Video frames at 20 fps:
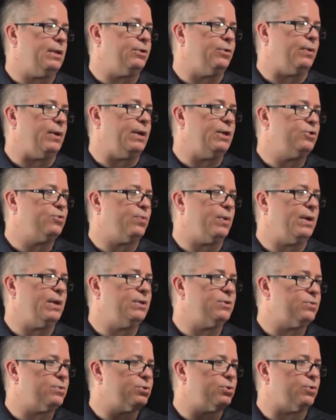your age
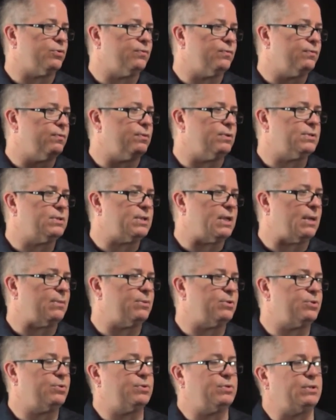range was sort of
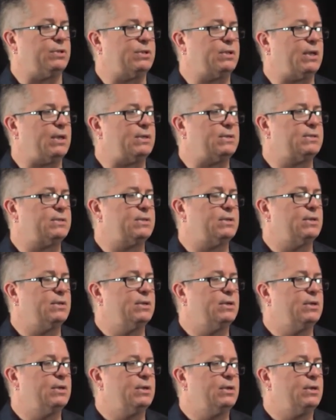established using the test,
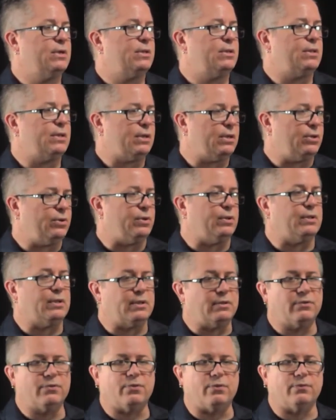that you can
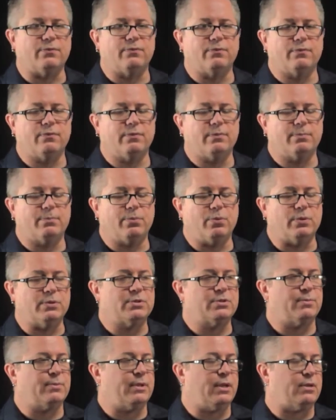then sort of
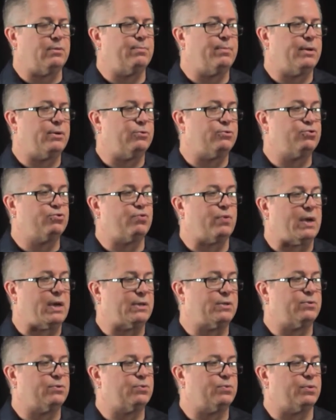put someone on a better
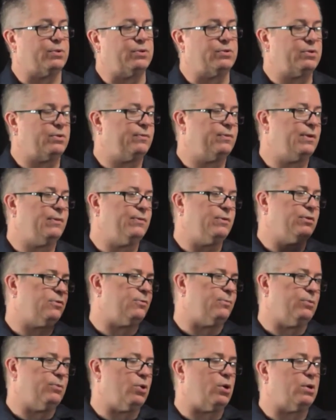track towards what they're sort of giving
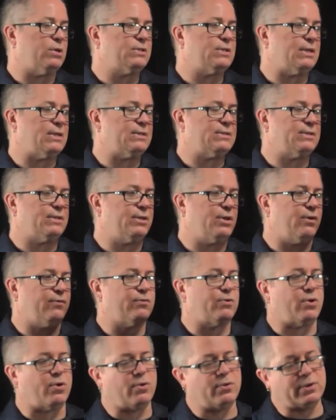some long tests that
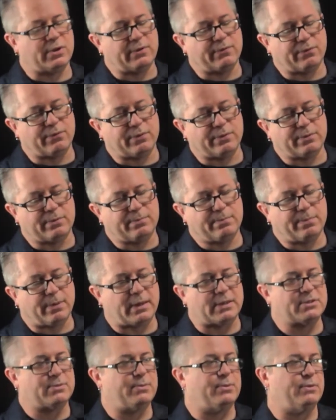covered all the different
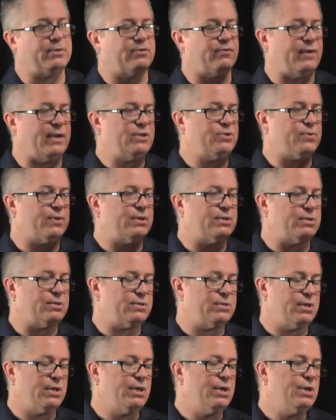possibilities of age
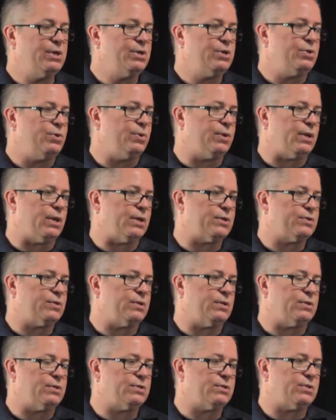ranges. You can
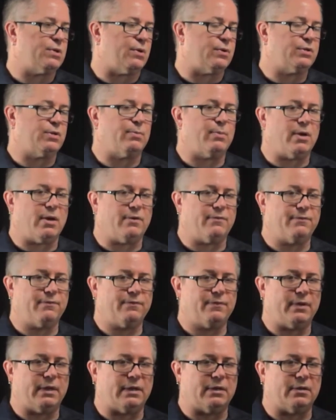actually then start them
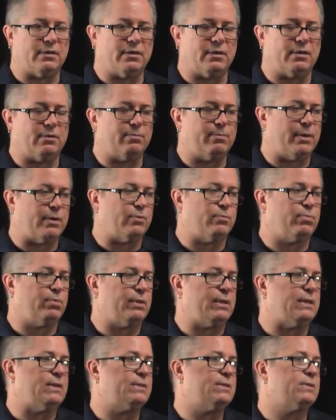off at a better
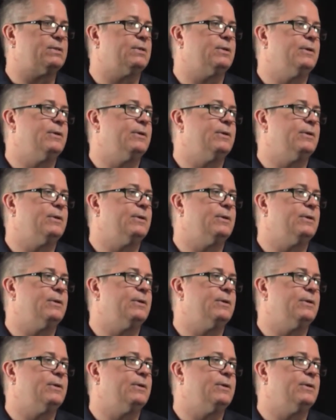place.